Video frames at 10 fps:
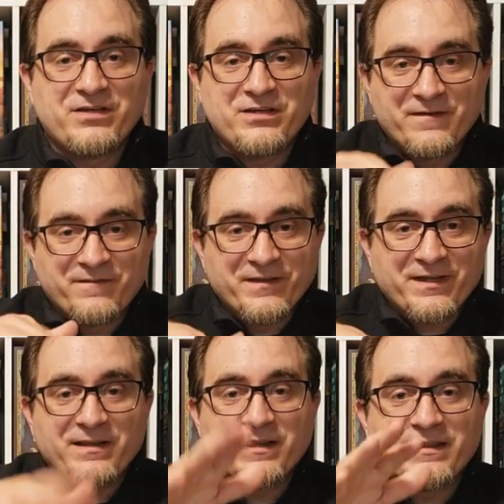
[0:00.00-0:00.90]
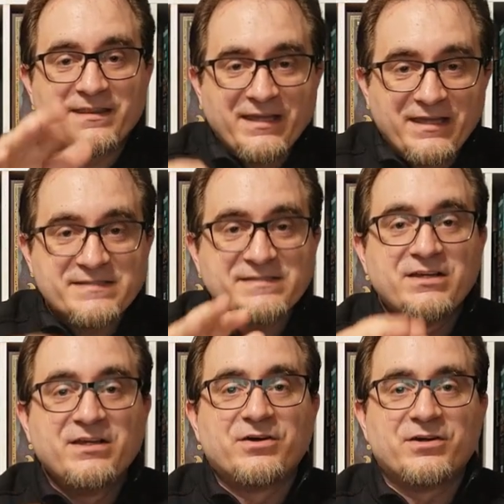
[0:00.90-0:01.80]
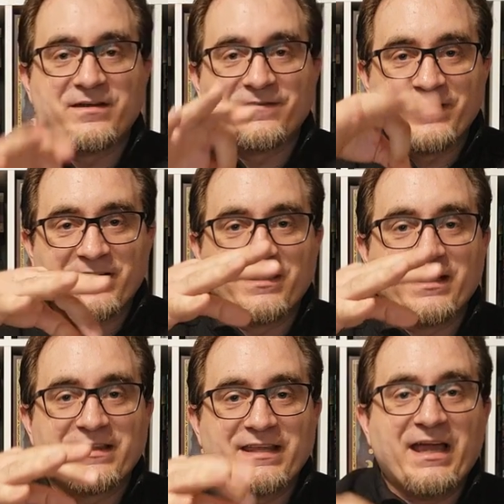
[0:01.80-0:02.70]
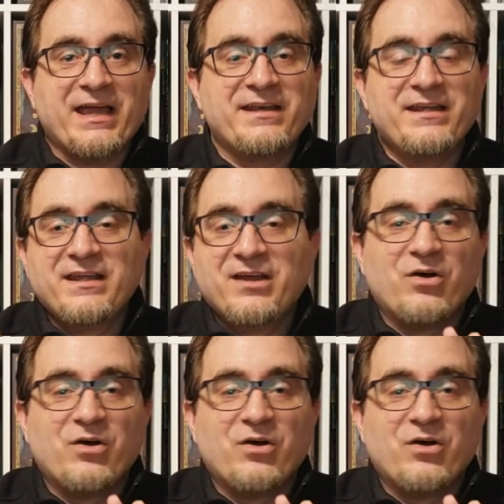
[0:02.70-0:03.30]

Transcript: You could flick it like this, or you could flick it like that.